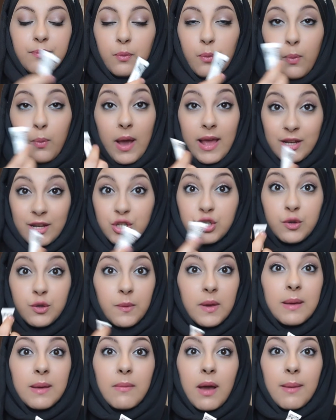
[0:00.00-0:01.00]
when
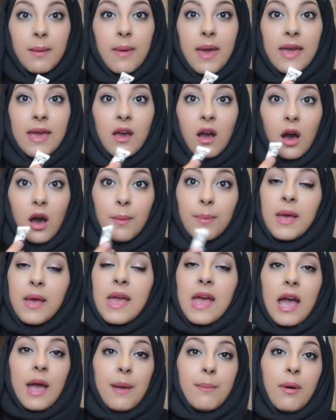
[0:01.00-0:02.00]
doing my makeup,
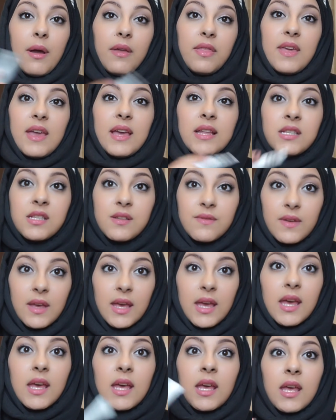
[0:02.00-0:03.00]
and by the end of
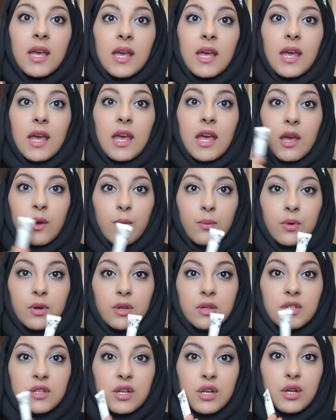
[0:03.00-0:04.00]
it, it
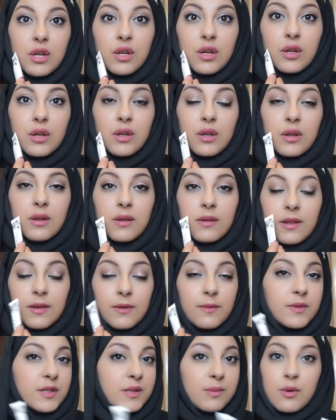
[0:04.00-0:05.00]
would
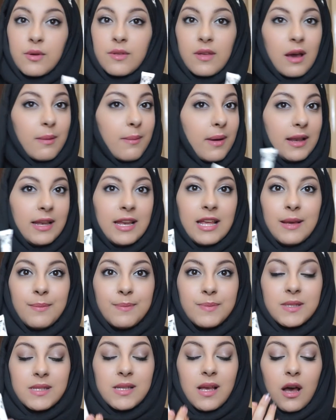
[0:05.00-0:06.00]
smooth out my
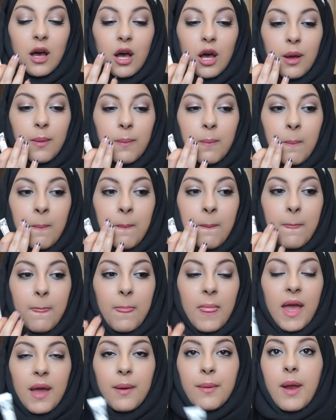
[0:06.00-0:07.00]
lips, and
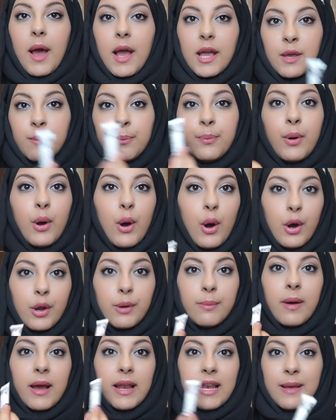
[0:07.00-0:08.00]
I can put
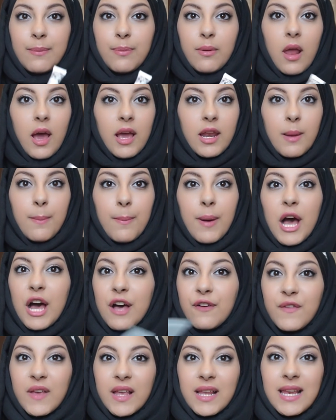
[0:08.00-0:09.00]
on my lip liner
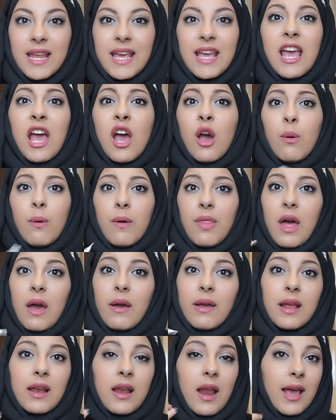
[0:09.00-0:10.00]
perfectly
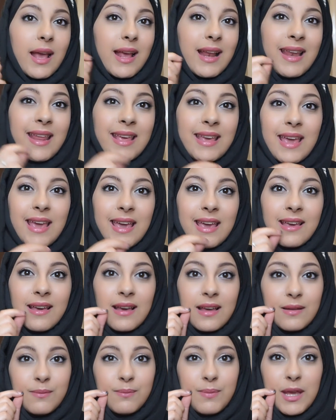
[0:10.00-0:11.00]
without it like clinging
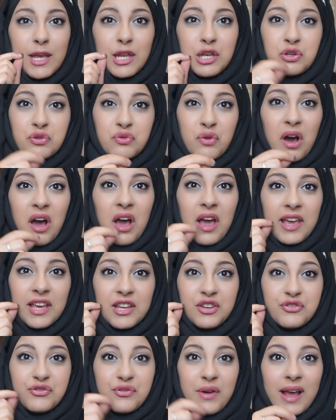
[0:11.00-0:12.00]
and being dry
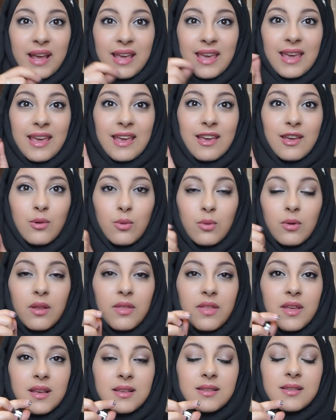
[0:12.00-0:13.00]
and dragging and all
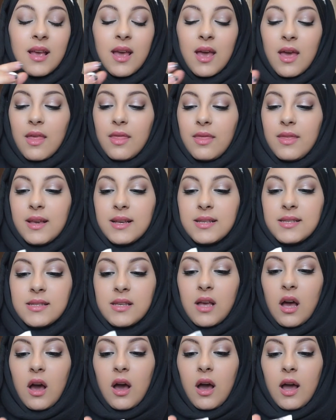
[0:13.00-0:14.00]
of this. This
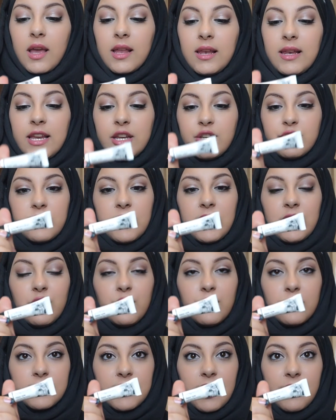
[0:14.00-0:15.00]
I literally
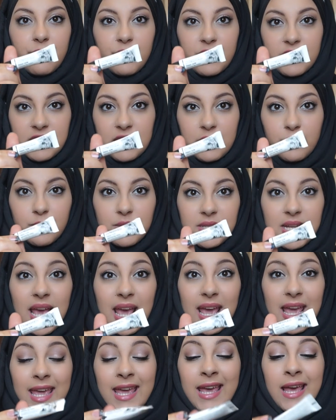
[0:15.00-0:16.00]
use every single
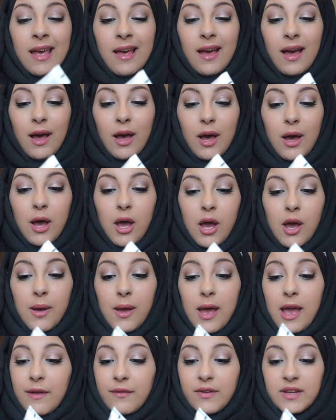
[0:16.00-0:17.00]
day.
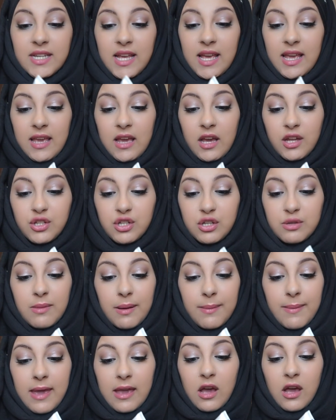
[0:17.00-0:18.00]
Every day I do my
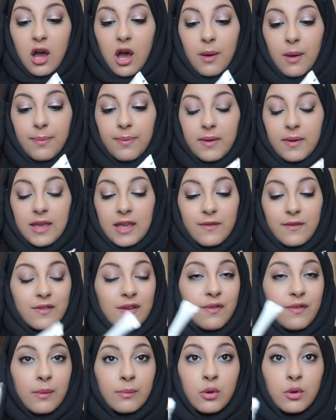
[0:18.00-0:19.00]
makeup, even
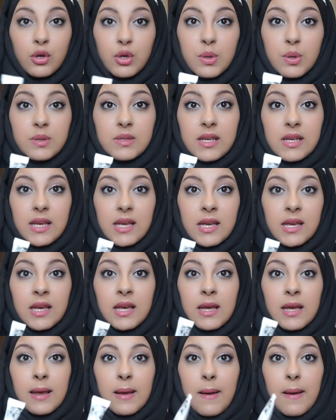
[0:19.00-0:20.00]
if I'm not using
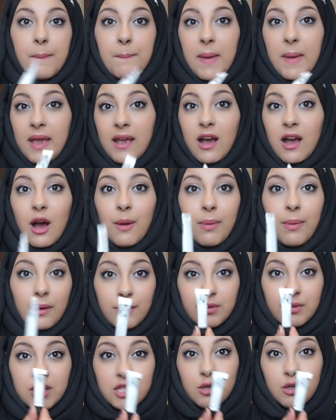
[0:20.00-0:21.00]
makeup, I
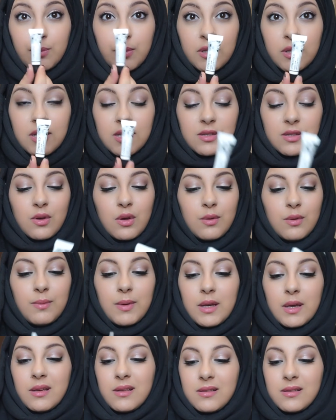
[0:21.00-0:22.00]
will still put this on
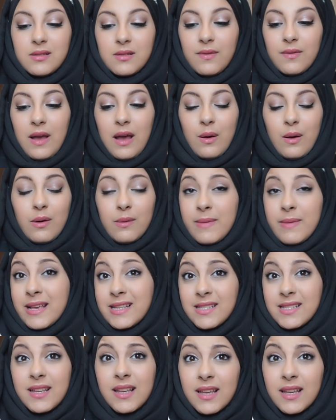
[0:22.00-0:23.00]
because of how
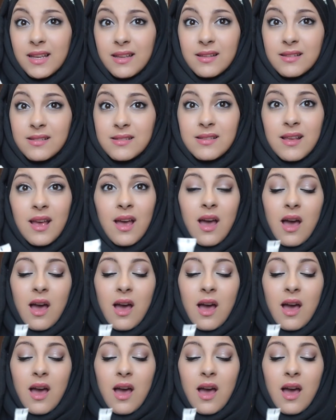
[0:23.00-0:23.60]
amazing it is.